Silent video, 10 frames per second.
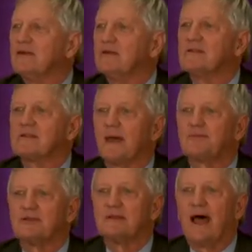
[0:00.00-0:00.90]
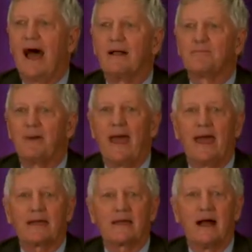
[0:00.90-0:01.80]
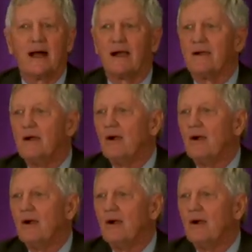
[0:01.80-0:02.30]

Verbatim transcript: reception out back, uh,